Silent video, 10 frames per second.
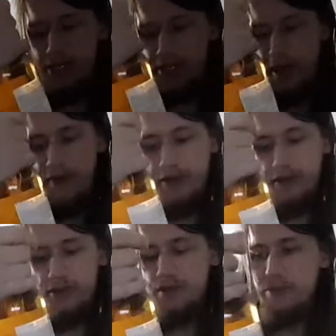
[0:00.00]

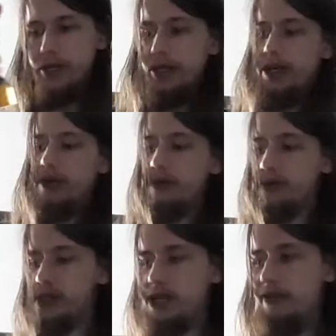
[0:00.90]
700 milliliter
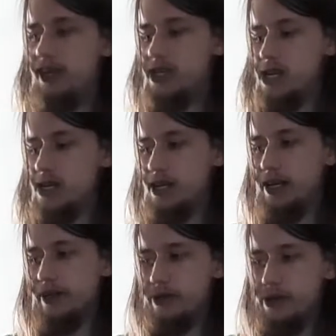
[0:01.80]
or 70
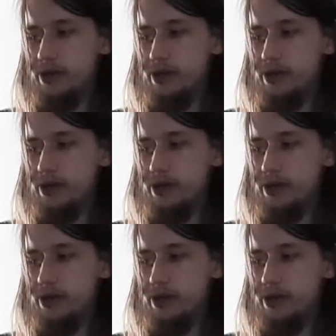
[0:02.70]
centiliter,